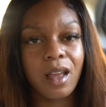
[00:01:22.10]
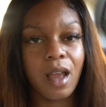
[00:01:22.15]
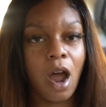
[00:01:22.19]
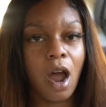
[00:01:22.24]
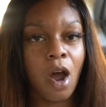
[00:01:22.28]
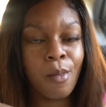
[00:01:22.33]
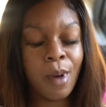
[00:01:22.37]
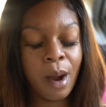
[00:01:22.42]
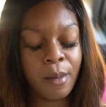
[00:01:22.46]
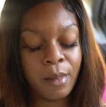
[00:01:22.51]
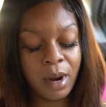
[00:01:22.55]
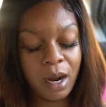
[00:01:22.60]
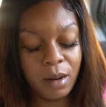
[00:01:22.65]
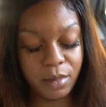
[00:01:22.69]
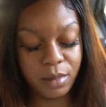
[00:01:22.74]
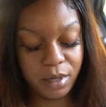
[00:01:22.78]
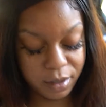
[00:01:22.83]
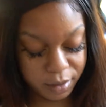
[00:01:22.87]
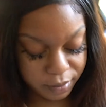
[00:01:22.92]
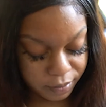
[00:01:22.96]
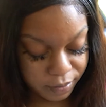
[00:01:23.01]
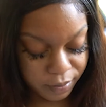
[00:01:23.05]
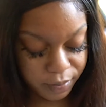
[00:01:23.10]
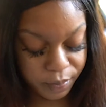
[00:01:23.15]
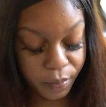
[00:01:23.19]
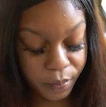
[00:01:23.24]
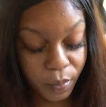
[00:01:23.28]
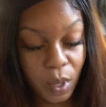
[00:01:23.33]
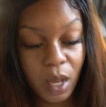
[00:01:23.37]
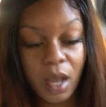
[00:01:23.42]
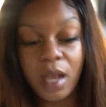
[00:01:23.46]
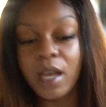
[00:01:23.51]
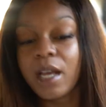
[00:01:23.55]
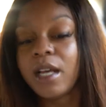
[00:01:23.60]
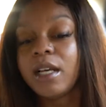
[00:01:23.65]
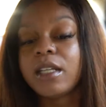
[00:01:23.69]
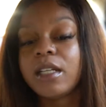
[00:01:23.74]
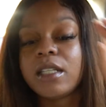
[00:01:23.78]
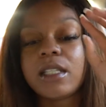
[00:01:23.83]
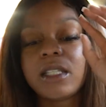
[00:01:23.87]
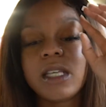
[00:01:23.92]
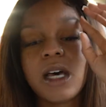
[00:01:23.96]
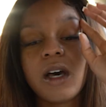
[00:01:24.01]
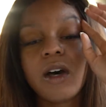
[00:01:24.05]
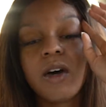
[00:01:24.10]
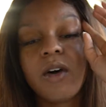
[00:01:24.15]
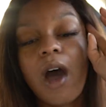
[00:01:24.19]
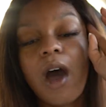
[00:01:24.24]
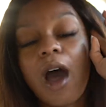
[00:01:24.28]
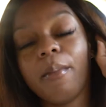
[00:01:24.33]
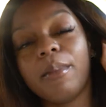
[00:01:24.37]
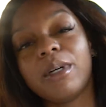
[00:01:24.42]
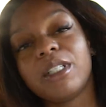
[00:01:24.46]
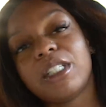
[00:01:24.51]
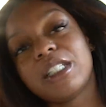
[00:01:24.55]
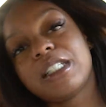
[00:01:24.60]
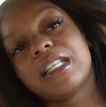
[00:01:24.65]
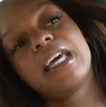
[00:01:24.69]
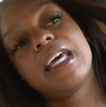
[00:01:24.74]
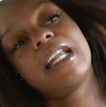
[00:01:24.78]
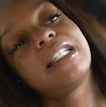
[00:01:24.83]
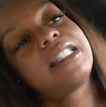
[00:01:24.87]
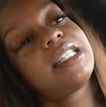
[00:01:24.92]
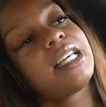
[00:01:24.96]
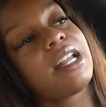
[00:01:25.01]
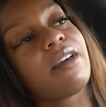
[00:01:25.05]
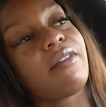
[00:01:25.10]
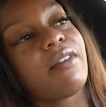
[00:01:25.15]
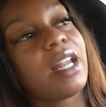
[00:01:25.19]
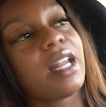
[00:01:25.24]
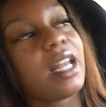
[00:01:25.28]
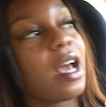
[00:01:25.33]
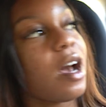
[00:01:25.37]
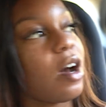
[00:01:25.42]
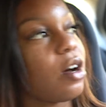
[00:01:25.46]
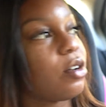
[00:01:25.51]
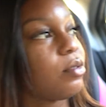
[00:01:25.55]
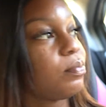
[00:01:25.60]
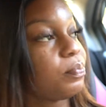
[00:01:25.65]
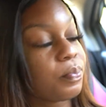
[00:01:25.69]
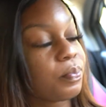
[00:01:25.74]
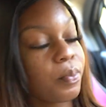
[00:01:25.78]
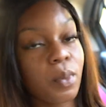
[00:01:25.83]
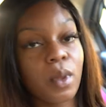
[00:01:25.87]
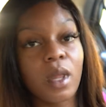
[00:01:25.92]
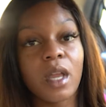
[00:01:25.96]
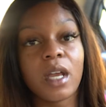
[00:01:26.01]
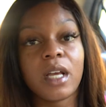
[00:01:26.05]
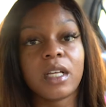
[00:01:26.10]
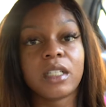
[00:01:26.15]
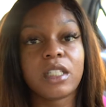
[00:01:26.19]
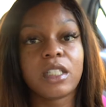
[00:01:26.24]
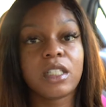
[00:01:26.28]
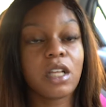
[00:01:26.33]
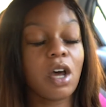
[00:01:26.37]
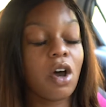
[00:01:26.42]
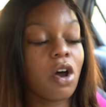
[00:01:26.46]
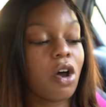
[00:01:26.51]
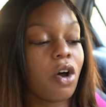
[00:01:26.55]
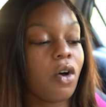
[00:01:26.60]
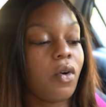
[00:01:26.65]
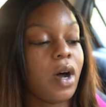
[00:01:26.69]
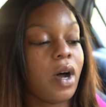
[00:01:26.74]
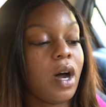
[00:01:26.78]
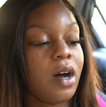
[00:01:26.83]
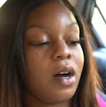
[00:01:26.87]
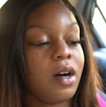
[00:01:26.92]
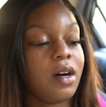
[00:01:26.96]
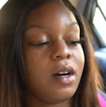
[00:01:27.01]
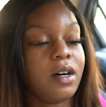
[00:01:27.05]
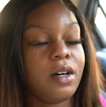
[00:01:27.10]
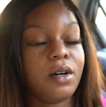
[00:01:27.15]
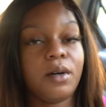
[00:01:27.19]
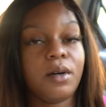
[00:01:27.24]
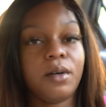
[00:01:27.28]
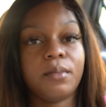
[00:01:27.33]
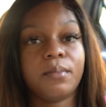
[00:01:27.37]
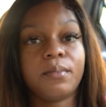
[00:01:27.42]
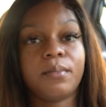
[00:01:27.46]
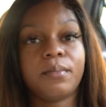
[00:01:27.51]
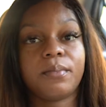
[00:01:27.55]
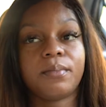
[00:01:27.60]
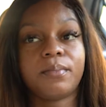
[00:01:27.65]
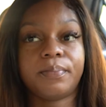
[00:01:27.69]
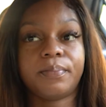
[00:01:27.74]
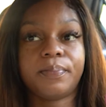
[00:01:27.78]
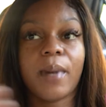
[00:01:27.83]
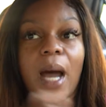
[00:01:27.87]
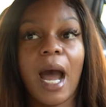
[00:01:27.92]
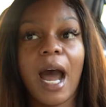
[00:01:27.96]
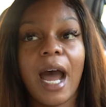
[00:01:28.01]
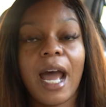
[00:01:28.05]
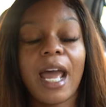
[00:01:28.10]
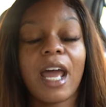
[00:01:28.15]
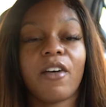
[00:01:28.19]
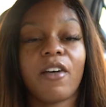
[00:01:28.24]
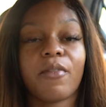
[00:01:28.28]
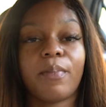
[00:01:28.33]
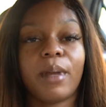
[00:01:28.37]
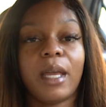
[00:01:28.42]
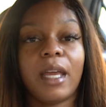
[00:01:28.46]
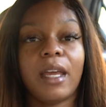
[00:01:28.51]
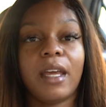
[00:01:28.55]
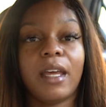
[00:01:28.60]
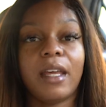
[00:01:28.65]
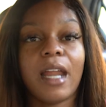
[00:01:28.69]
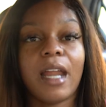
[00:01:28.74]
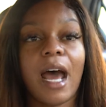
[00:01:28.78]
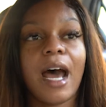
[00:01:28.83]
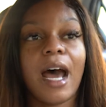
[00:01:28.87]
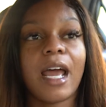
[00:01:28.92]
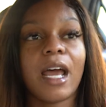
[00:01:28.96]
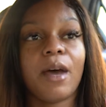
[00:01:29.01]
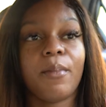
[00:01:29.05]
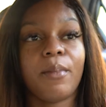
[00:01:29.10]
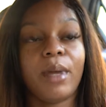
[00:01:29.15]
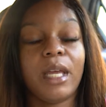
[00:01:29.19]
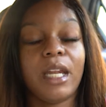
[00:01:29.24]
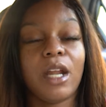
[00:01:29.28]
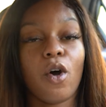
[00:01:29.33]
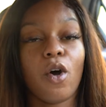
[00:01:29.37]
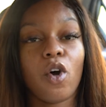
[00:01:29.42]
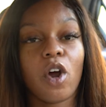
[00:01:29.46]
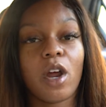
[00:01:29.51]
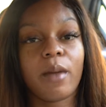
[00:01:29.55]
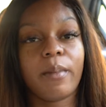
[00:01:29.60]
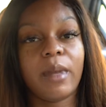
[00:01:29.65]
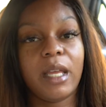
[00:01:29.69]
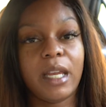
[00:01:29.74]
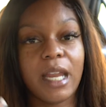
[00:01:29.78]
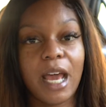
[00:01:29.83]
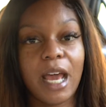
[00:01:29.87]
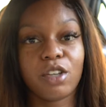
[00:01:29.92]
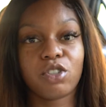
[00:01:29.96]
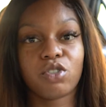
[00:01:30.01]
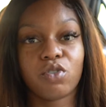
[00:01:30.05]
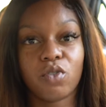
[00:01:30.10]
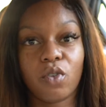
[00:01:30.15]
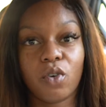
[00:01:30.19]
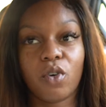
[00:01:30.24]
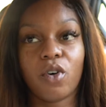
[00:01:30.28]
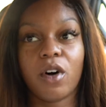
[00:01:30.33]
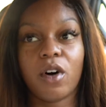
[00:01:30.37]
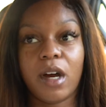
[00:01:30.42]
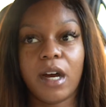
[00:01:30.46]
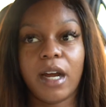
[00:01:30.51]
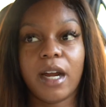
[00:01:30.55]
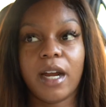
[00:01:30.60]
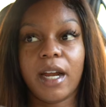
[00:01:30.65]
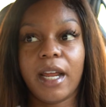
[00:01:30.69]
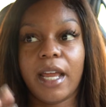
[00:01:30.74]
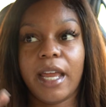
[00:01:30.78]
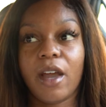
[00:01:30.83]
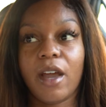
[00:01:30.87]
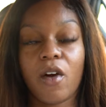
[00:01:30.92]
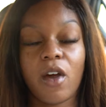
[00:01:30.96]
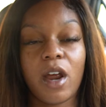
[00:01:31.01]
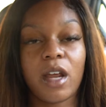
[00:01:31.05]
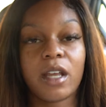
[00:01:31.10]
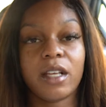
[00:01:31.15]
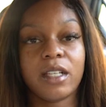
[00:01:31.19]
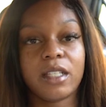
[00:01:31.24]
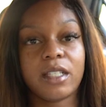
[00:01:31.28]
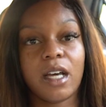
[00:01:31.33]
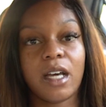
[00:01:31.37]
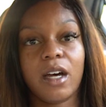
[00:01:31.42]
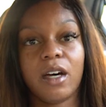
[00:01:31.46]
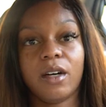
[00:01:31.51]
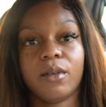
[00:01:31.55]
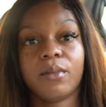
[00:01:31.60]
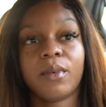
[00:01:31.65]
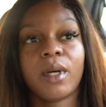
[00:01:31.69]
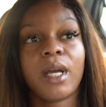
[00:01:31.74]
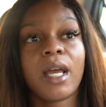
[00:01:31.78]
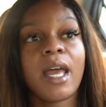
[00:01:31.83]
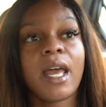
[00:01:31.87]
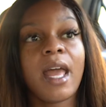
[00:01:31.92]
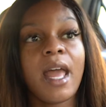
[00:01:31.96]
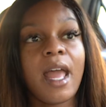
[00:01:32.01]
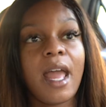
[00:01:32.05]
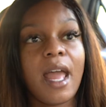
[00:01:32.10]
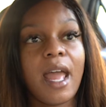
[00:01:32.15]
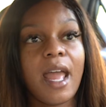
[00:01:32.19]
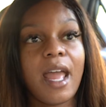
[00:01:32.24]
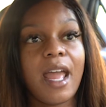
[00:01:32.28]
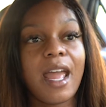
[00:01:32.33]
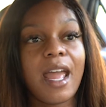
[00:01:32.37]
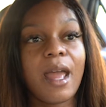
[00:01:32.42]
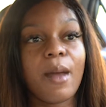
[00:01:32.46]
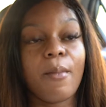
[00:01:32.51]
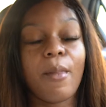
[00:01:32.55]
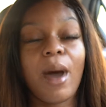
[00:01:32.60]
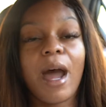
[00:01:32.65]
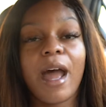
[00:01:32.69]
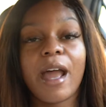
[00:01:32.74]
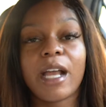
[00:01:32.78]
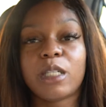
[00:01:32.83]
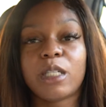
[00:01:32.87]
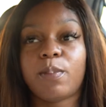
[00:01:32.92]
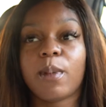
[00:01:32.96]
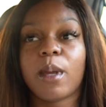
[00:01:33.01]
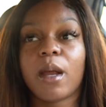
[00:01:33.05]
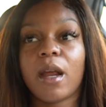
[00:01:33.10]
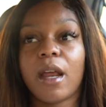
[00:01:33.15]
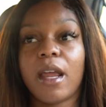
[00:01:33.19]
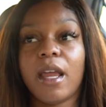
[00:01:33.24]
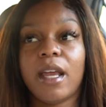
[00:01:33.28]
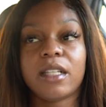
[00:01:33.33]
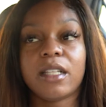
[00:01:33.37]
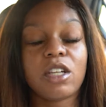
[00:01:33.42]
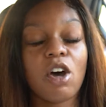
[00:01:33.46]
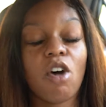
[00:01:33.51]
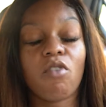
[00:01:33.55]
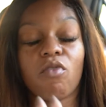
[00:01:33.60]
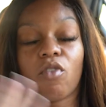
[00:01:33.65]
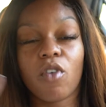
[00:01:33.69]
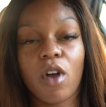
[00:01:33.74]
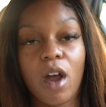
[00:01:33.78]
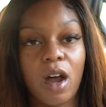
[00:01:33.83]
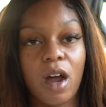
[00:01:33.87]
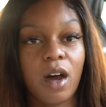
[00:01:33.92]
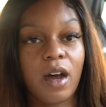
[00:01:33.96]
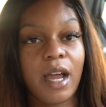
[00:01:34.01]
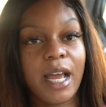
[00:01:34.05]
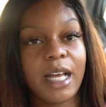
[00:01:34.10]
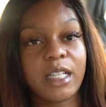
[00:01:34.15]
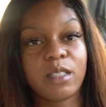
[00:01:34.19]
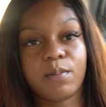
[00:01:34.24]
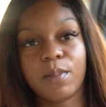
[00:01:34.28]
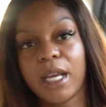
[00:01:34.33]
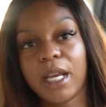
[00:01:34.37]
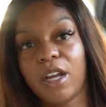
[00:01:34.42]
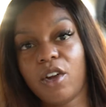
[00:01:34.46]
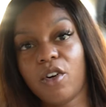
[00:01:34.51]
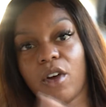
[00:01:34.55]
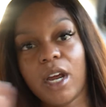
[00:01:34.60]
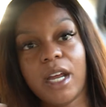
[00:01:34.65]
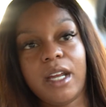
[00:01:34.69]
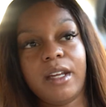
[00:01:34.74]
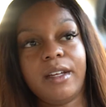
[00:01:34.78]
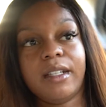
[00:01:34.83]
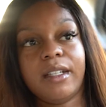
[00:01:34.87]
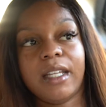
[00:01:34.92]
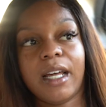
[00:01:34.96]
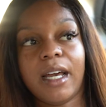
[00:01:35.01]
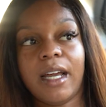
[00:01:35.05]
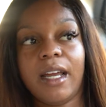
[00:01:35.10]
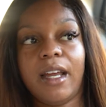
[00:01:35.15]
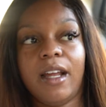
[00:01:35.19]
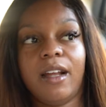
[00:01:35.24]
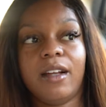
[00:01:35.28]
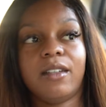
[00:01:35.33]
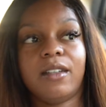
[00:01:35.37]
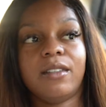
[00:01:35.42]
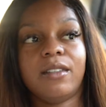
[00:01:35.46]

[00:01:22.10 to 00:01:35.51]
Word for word: on my mama. So I'm gonna just get into the video. So, um, I have been, I am in the Army National Guard in Arkansas, and my experience overall has been great. Like,